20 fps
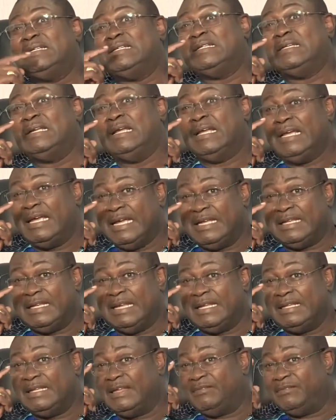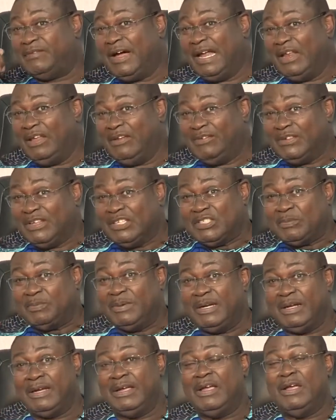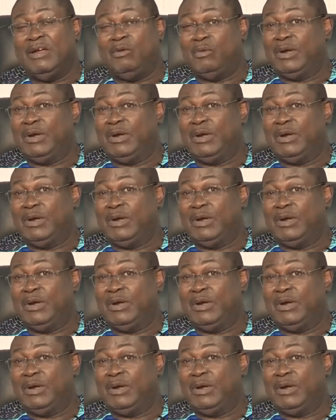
in the valley of despair,